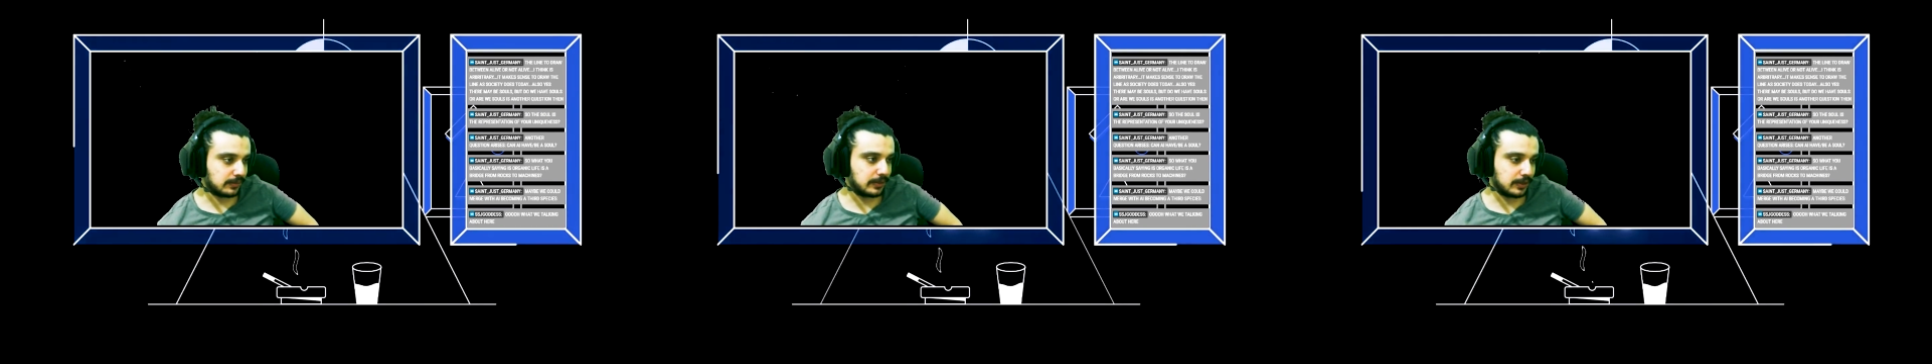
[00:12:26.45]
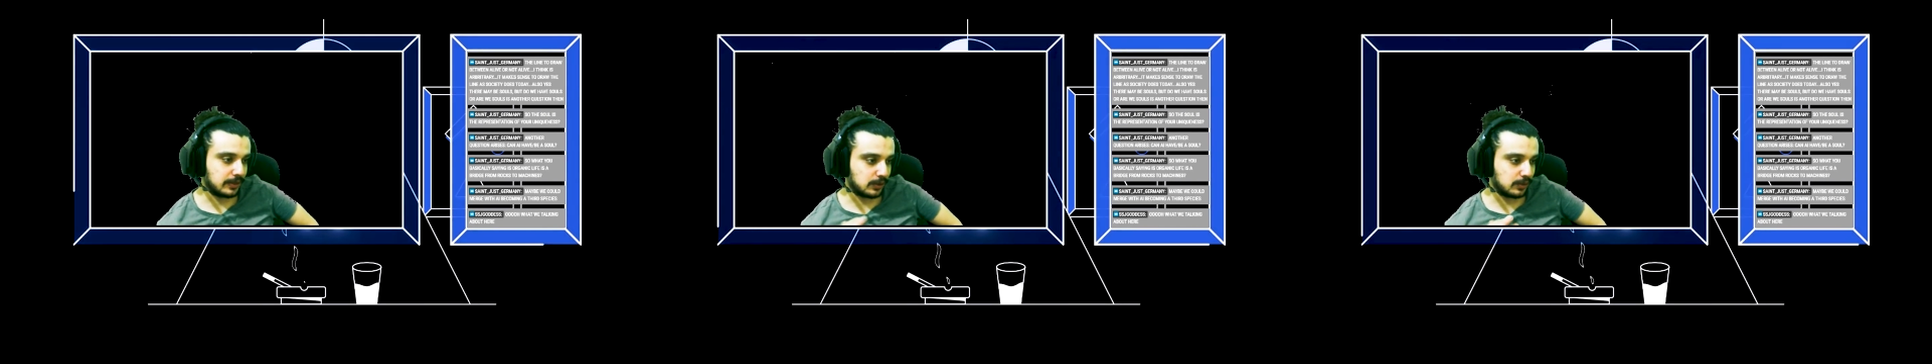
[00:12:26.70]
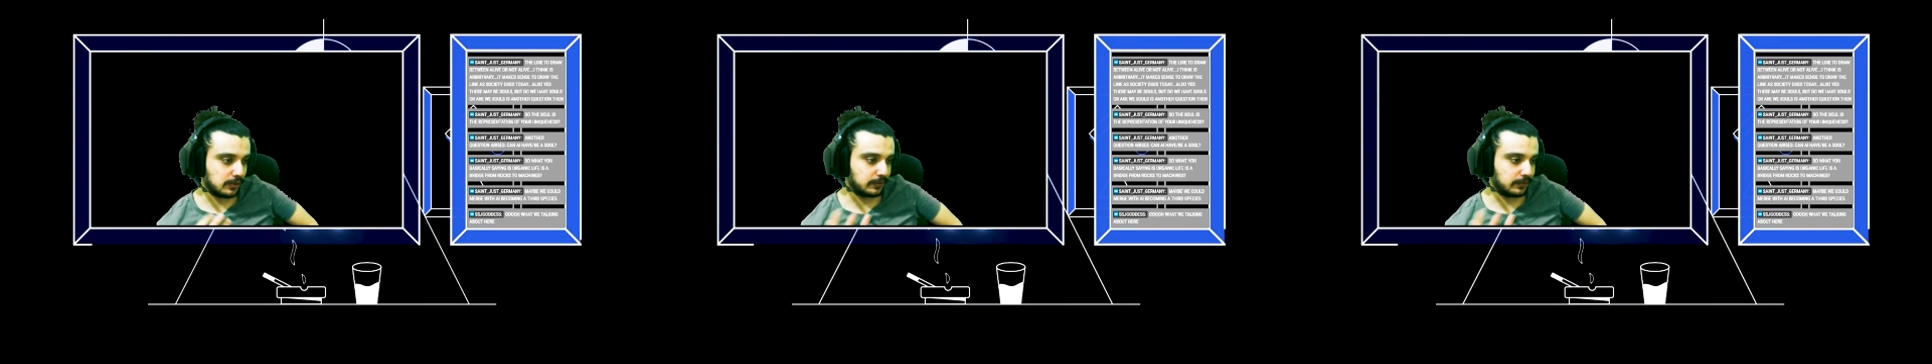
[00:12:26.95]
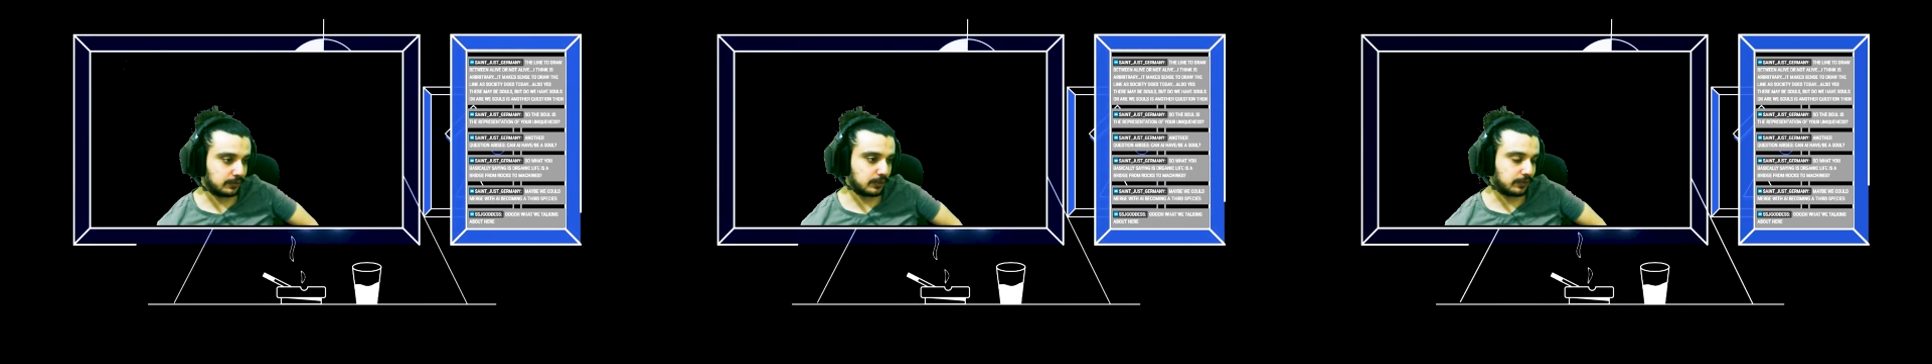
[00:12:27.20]
of years to
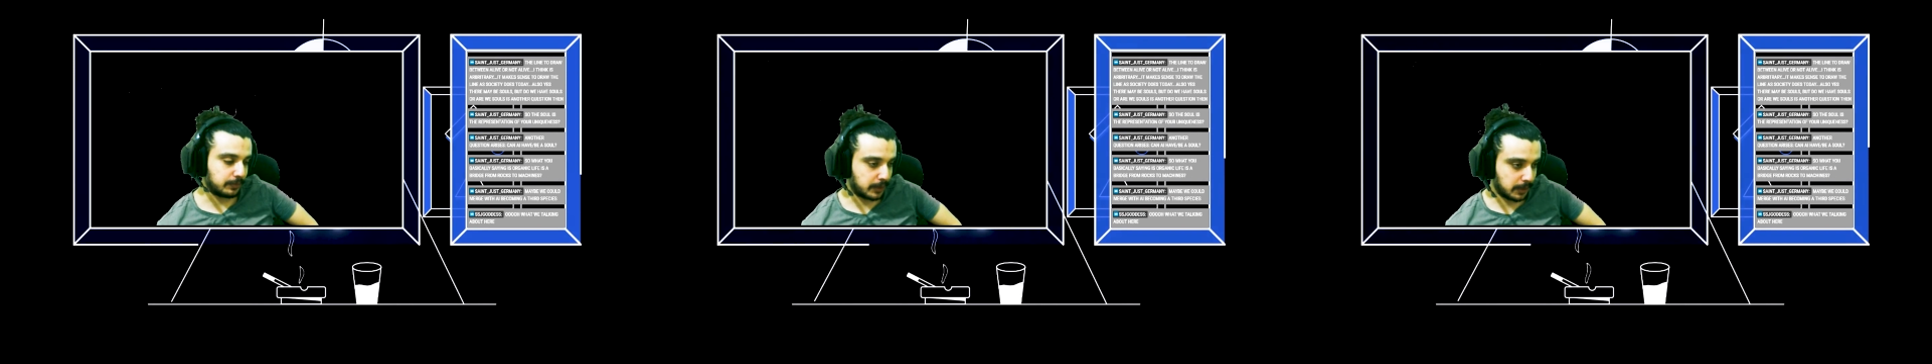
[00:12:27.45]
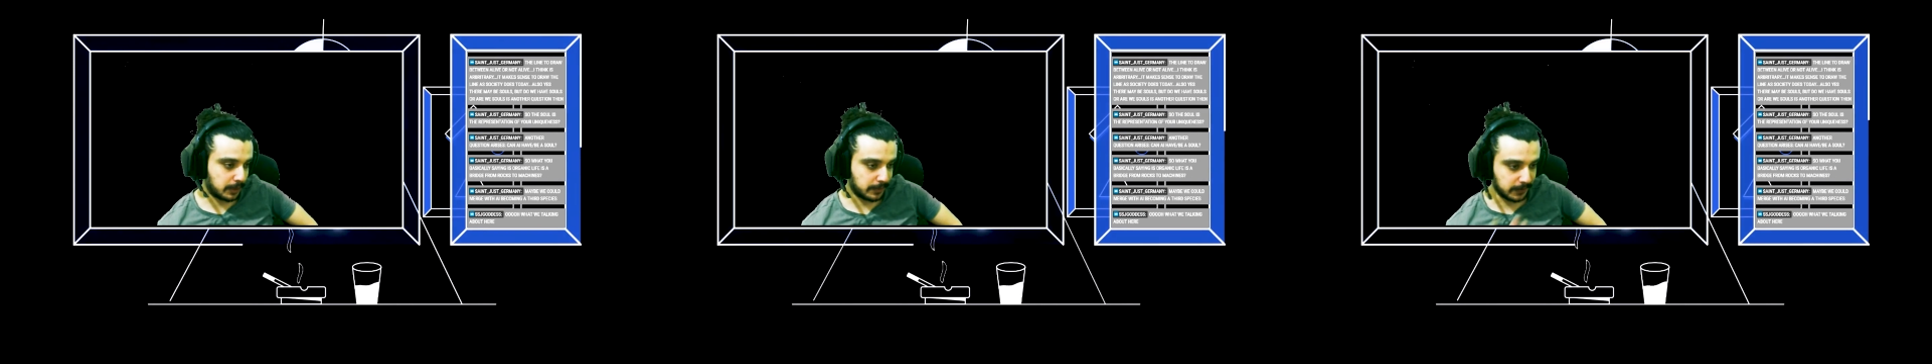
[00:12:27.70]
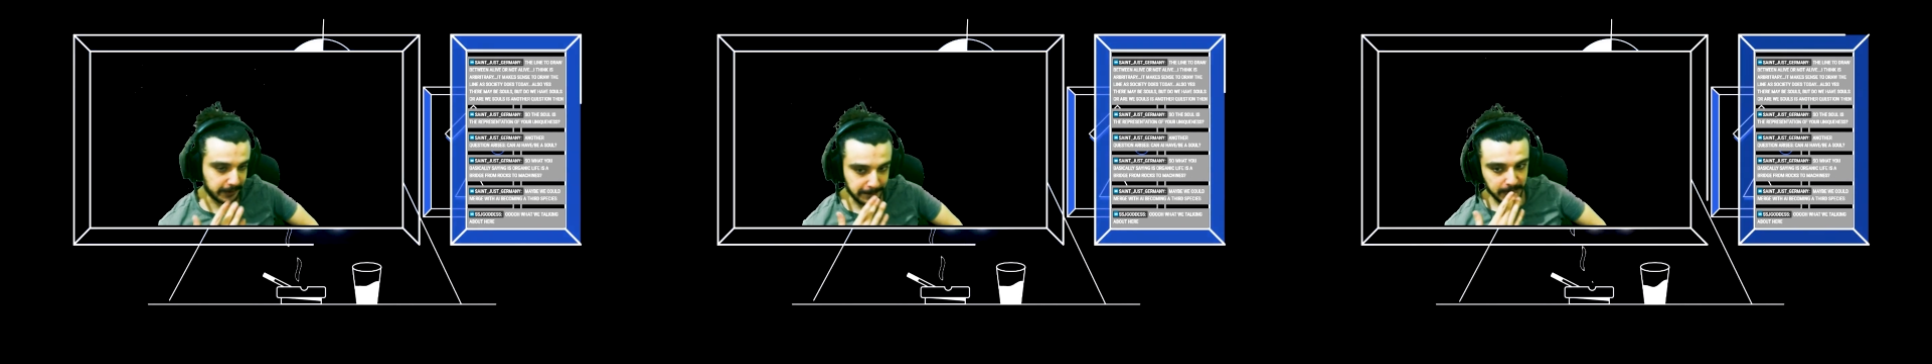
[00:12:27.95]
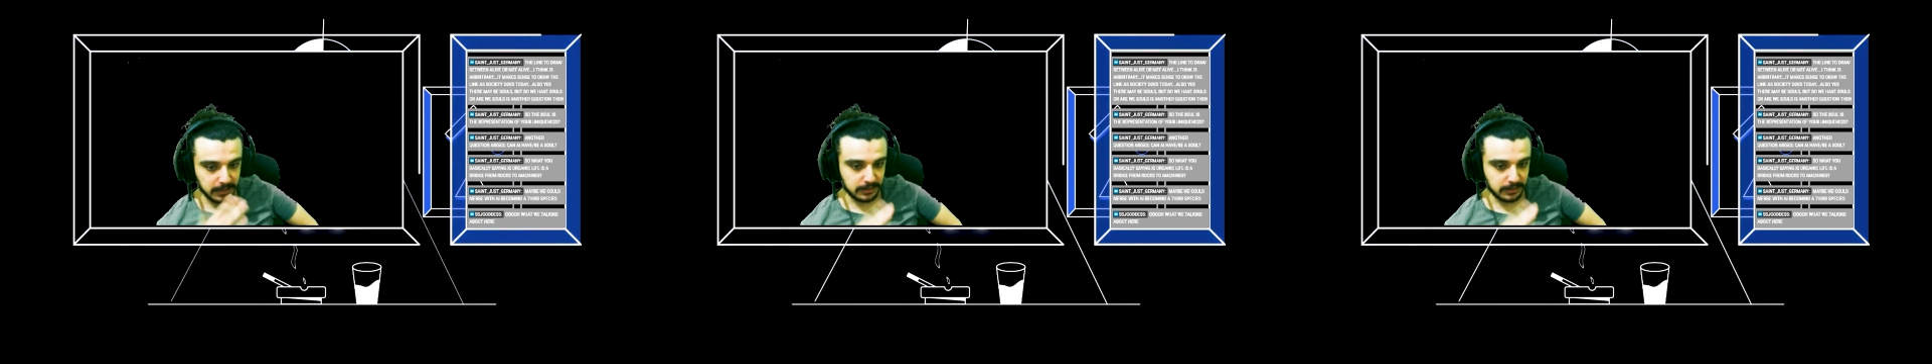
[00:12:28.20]
evolve properly